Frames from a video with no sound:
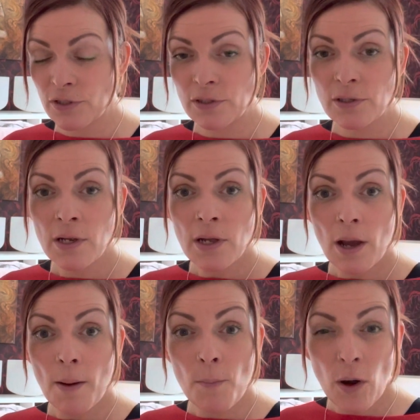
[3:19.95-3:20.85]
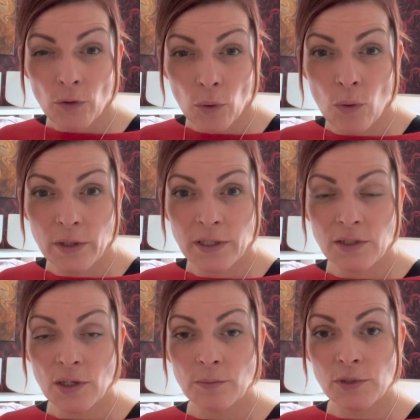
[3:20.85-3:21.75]
and
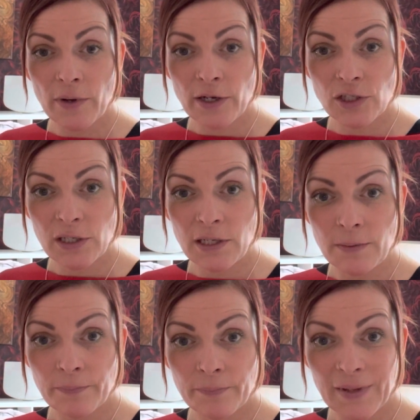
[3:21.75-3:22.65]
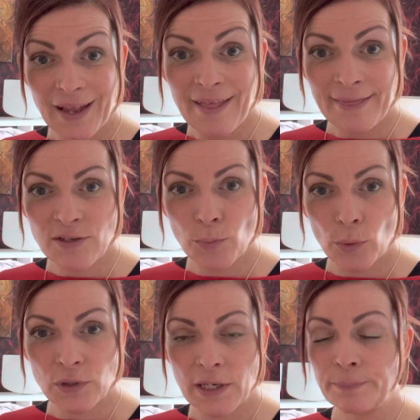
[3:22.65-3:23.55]
microorganisms are actually in this
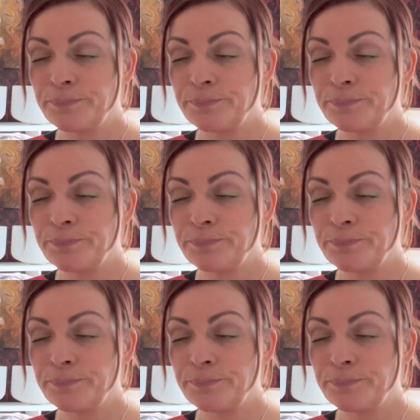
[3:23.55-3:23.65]
body.